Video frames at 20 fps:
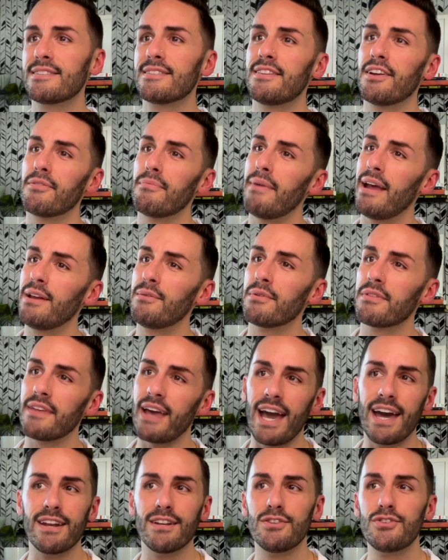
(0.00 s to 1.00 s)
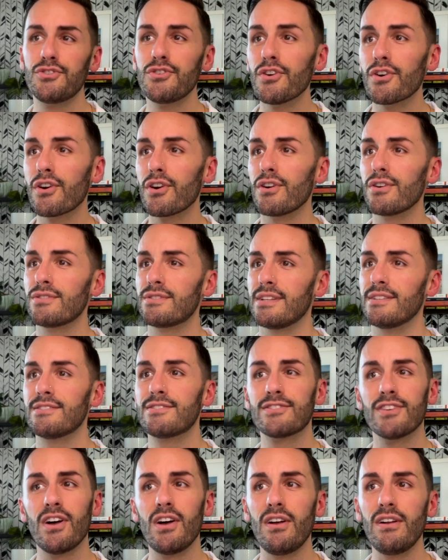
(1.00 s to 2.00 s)
they're made with added sugars and
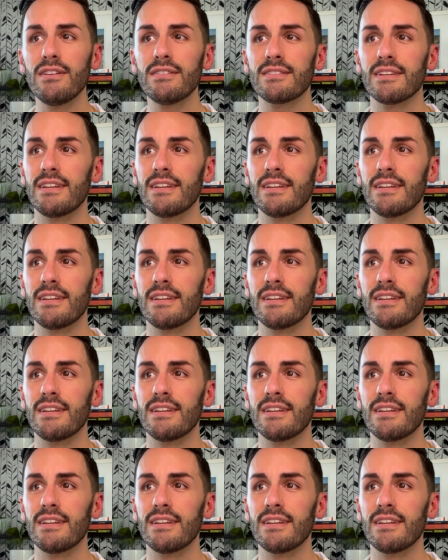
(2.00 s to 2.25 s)
salt